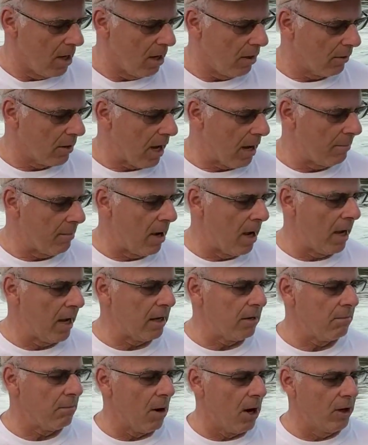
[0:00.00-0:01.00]
Got
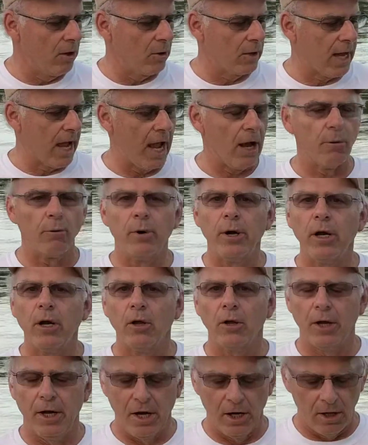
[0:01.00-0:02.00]
my Mondocat
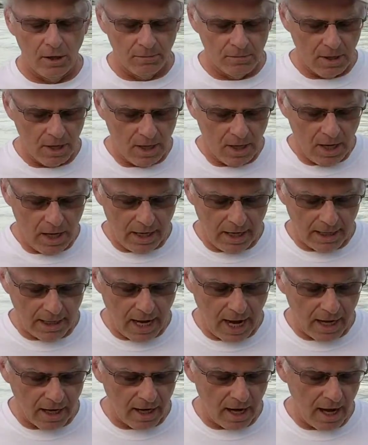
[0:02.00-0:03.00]
reel here, and I
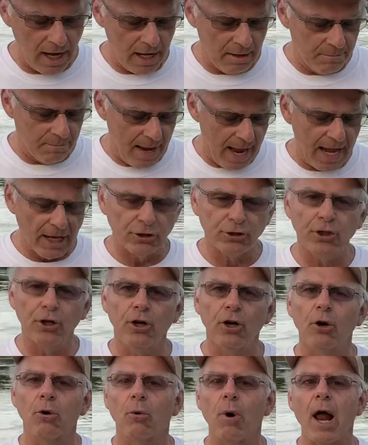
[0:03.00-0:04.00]
got an
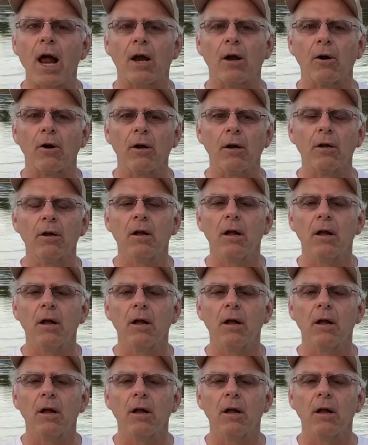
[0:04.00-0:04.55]
Ambassador record.